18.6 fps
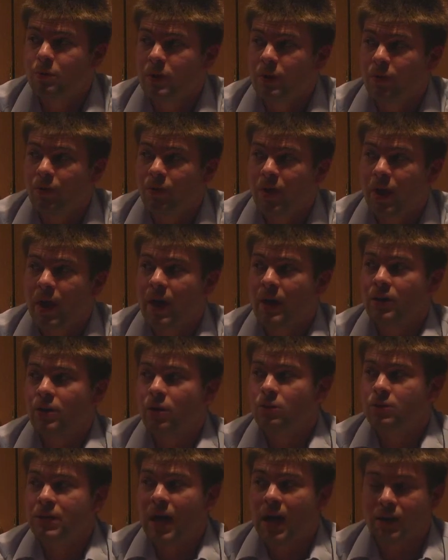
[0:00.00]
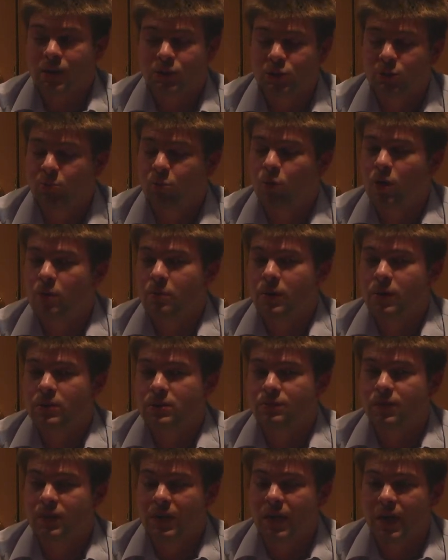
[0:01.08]
me with that, you know, doctor's
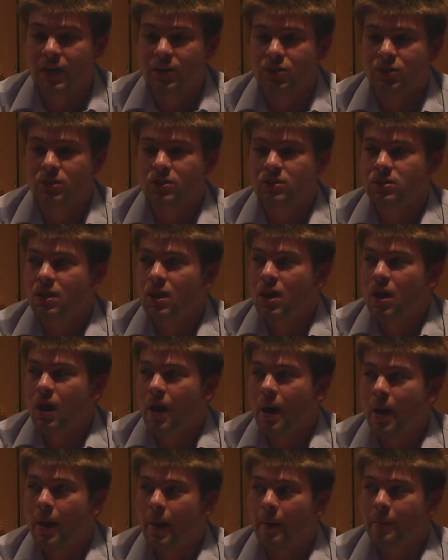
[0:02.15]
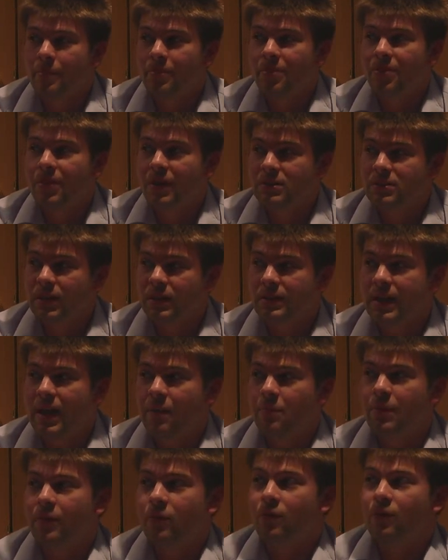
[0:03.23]
appointments, vacations, things like
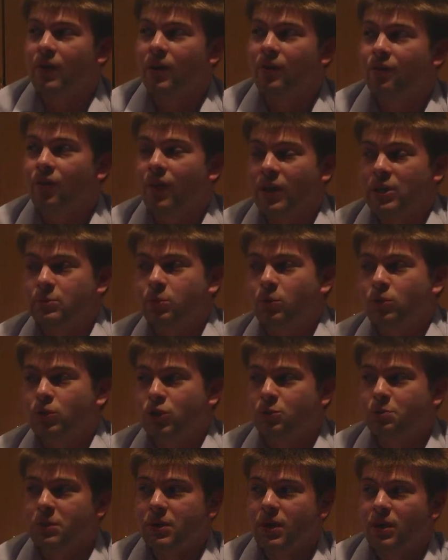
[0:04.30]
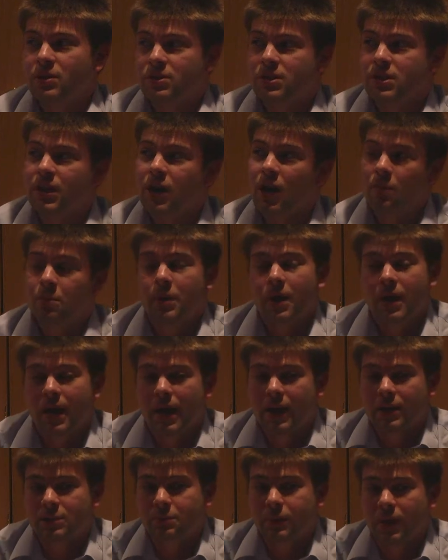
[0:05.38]
that. They were very flexible just because of the unpaid
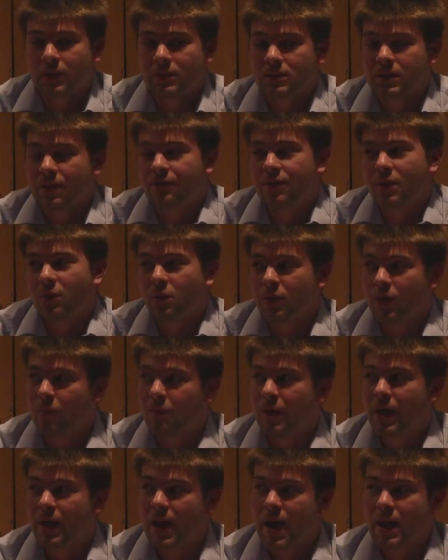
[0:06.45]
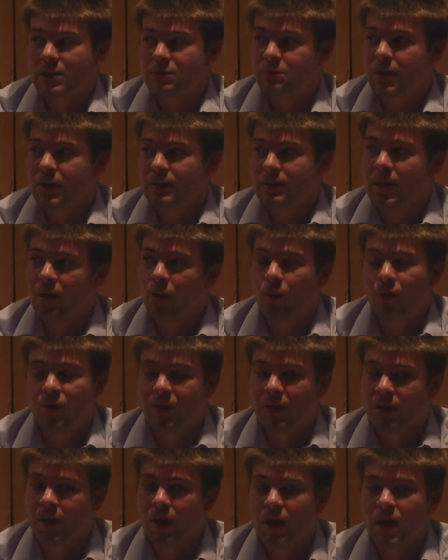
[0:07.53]
aspect. If it were a paid aspect, I don't
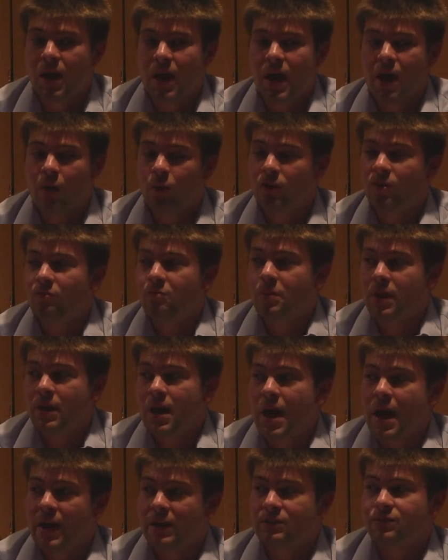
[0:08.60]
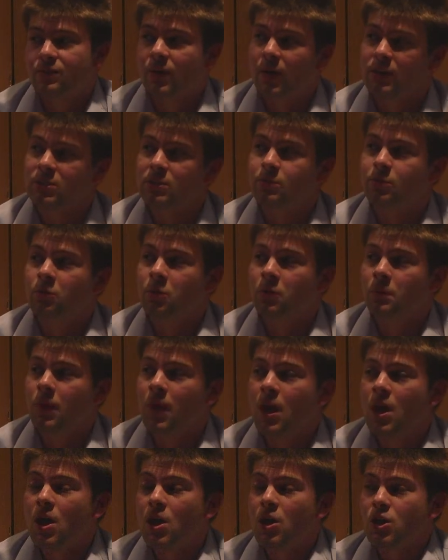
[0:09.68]
think it would have been as flexible.
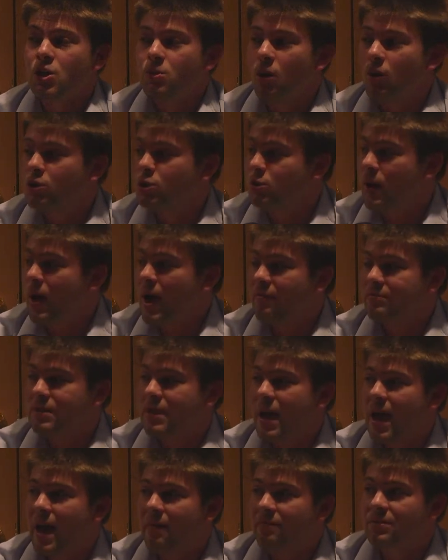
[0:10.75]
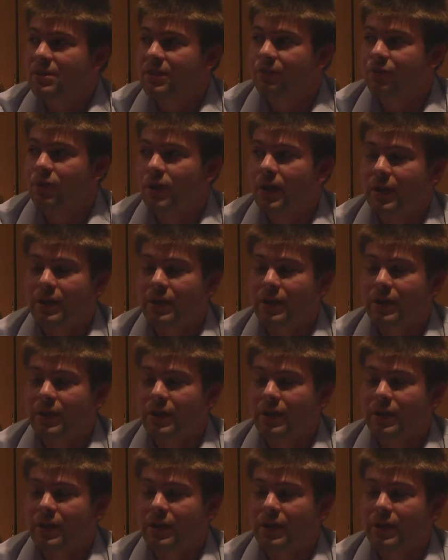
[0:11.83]
You also have to have different